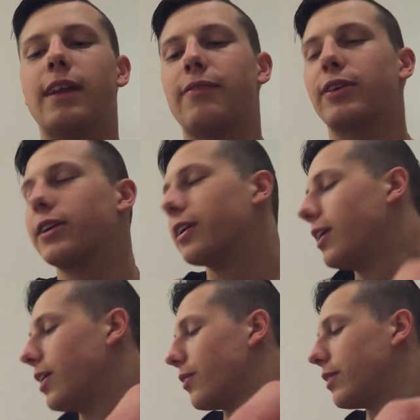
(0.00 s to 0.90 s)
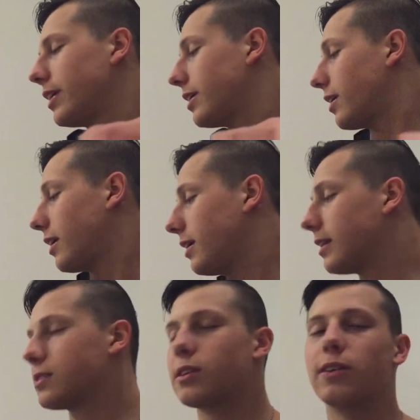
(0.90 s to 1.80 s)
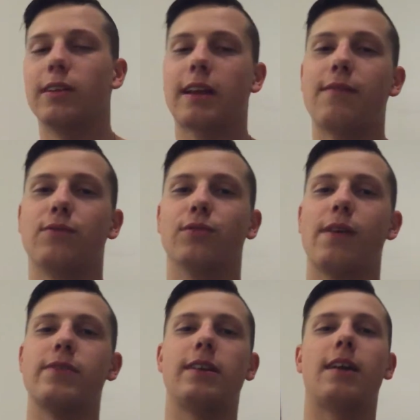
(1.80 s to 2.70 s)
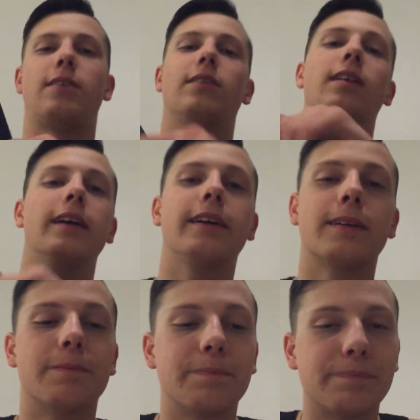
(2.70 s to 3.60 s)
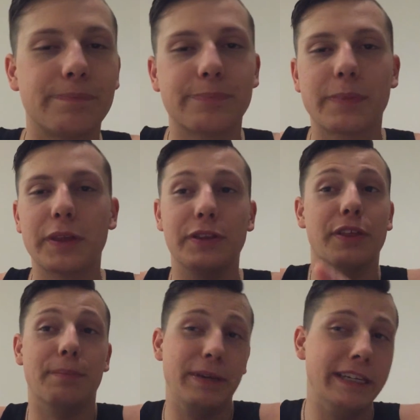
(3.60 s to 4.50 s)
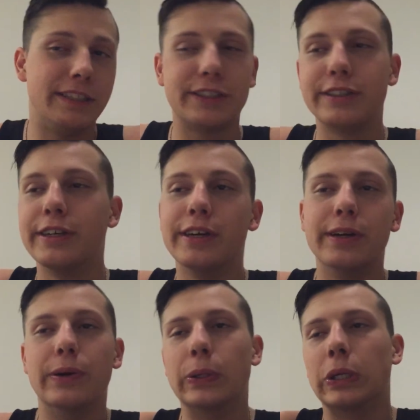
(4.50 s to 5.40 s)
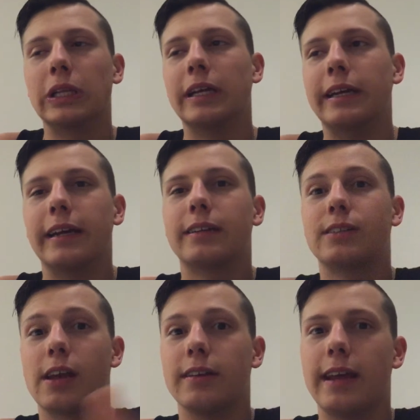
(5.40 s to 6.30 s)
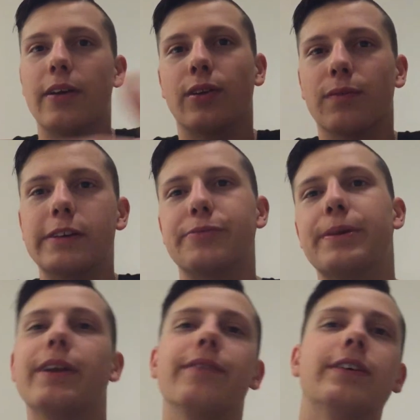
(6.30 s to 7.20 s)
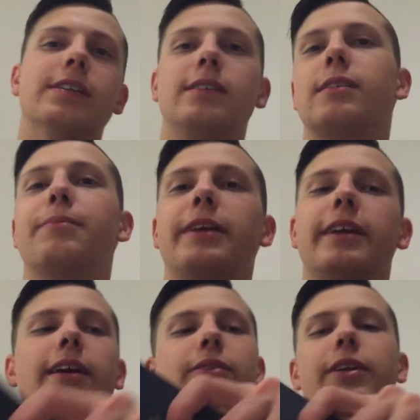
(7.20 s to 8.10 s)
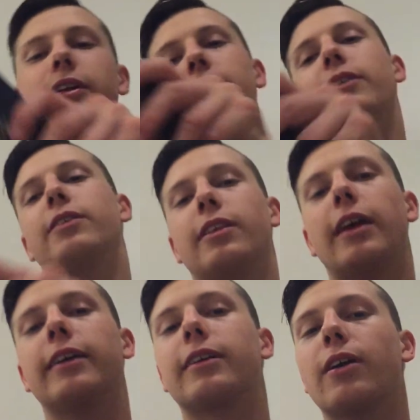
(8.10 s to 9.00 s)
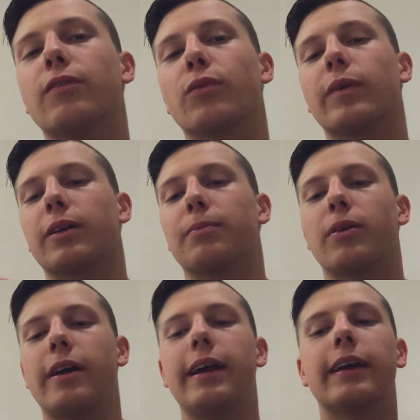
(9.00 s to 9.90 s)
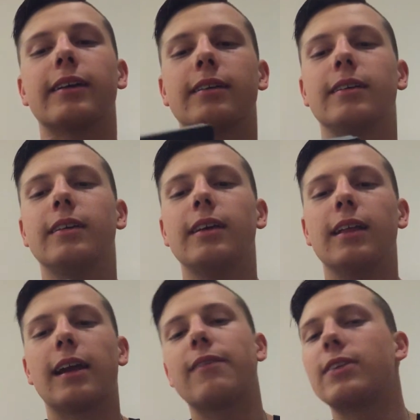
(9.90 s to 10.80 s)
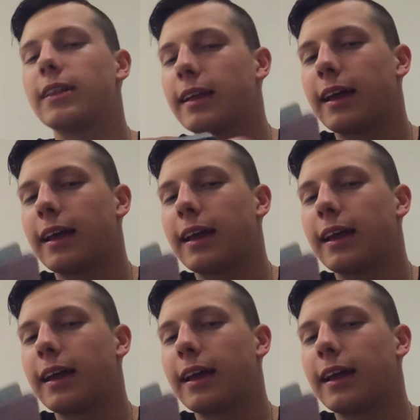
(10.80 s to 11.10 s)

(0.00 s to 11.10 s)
never really done anything solo. Like I've driven down to like the beach or like down to Richmond to visit somebody down here like over winter break. Like I've done